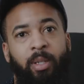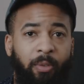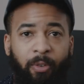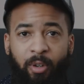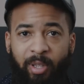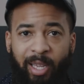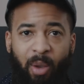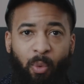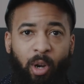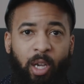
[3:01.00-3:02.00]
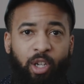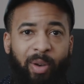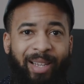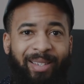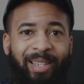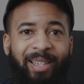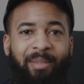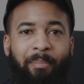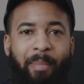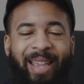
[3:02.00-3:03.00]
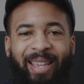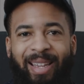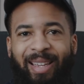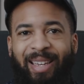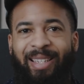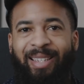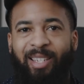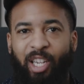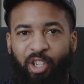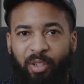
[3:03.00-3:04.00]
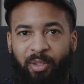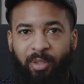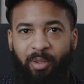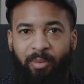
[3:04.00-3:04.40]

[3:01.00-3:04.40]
The first thing I want to address is making decisions.